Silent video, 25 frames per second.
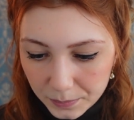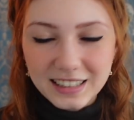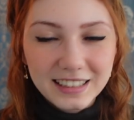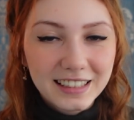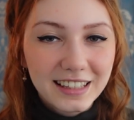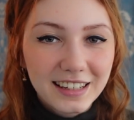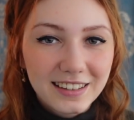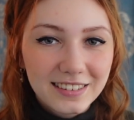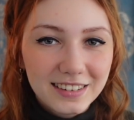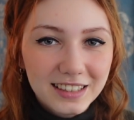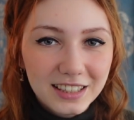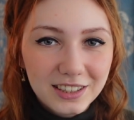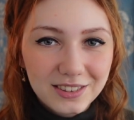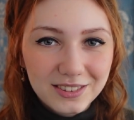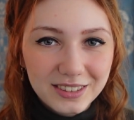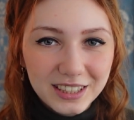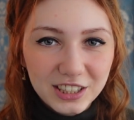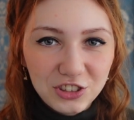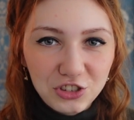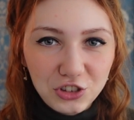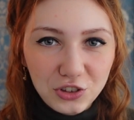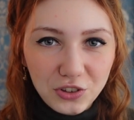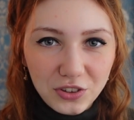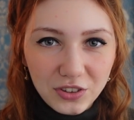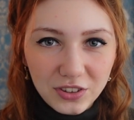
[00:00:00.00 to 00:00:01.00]
And yeah, the
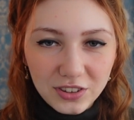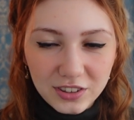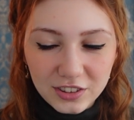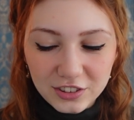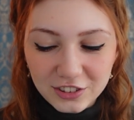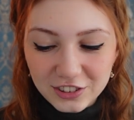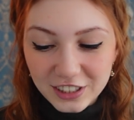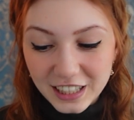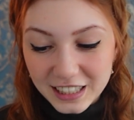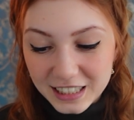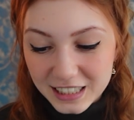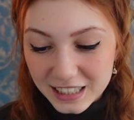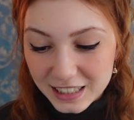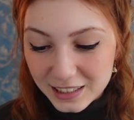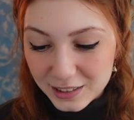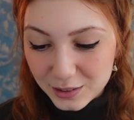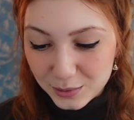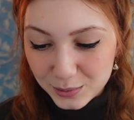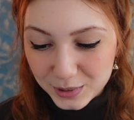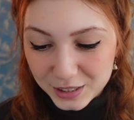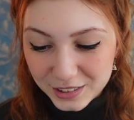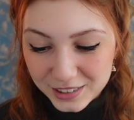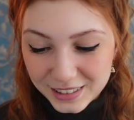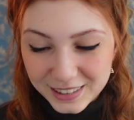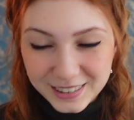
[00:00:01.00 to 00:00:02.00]
original Chinese,
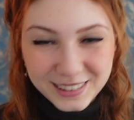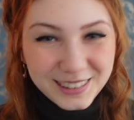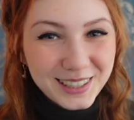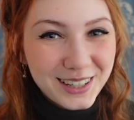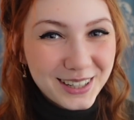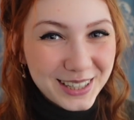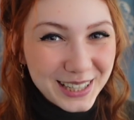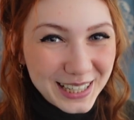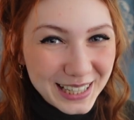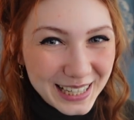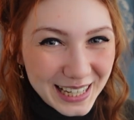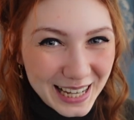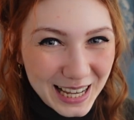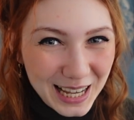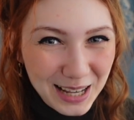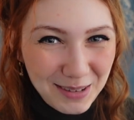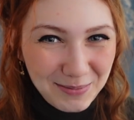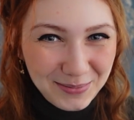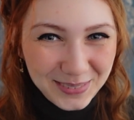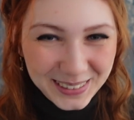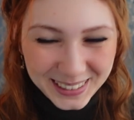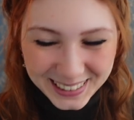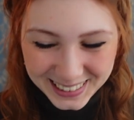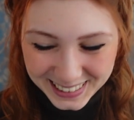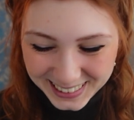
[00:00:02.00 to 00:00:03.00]
which is not gonna
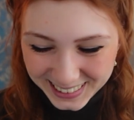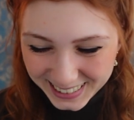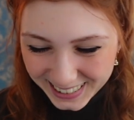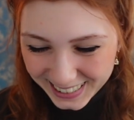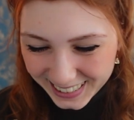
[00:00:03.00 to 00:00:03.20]
happen.